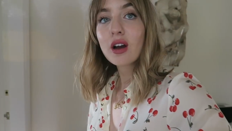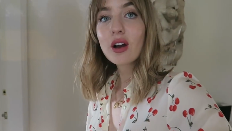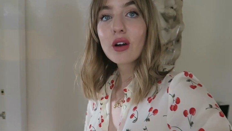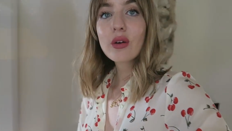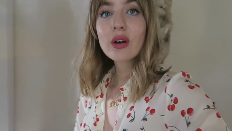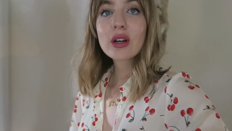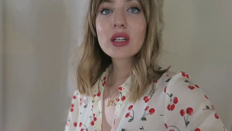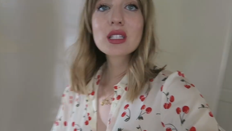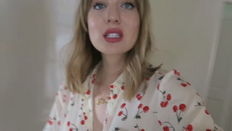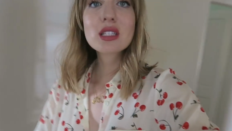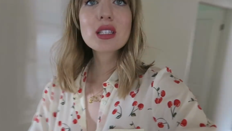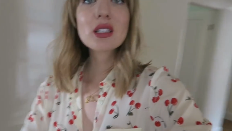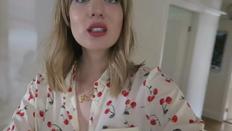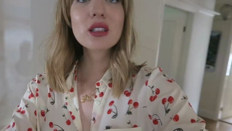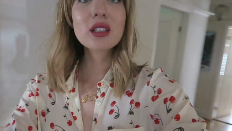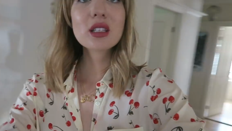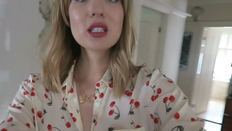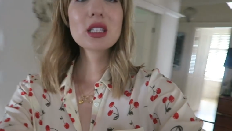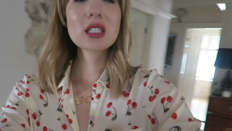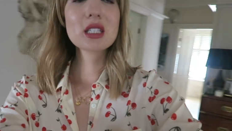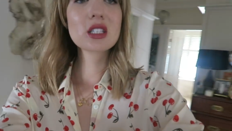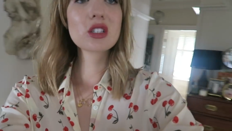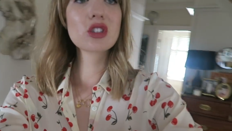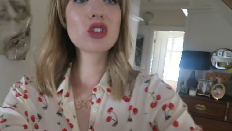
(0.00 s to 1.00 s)
oh I still
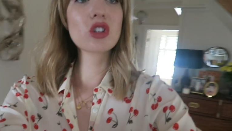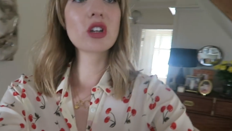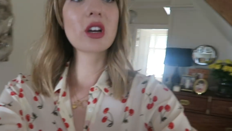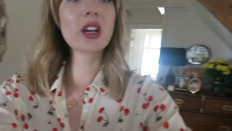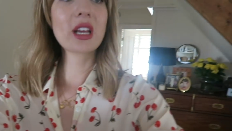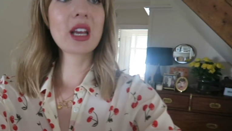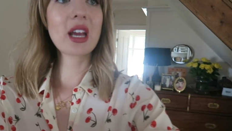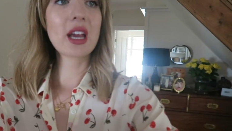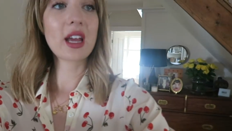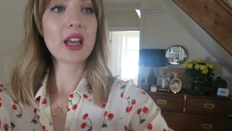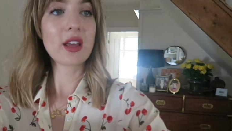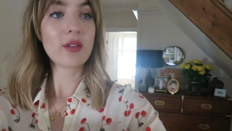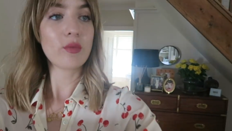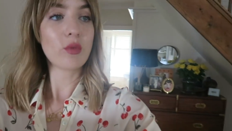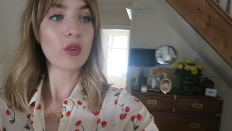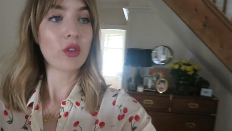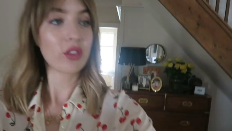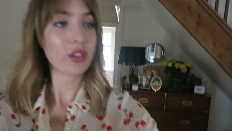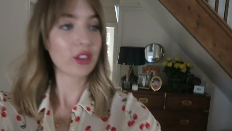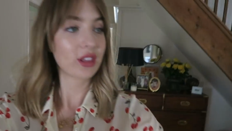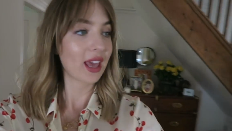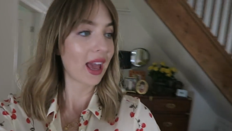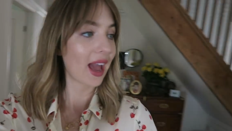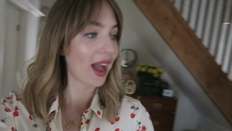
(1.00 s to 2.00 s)
need to try and get him
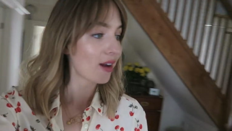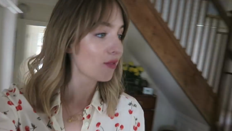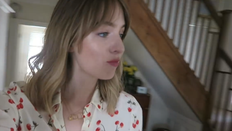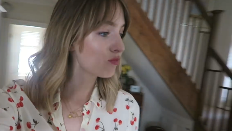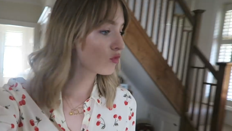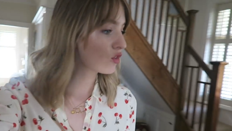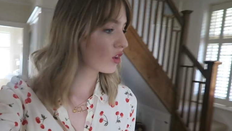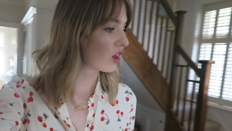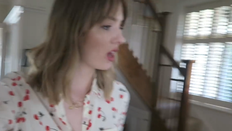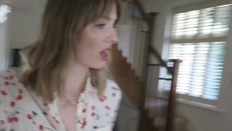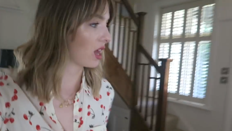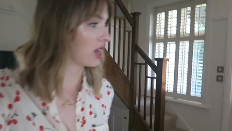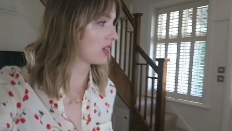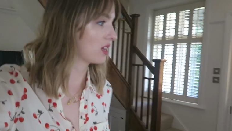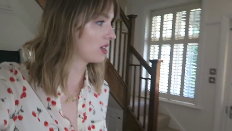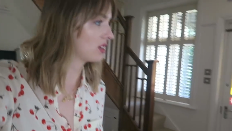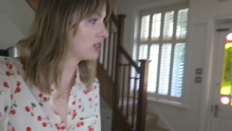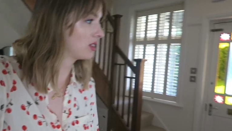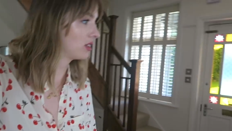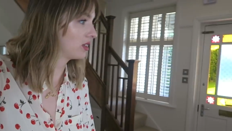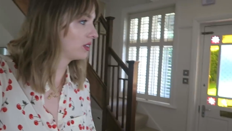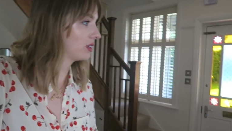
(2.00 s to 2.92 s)
in the camera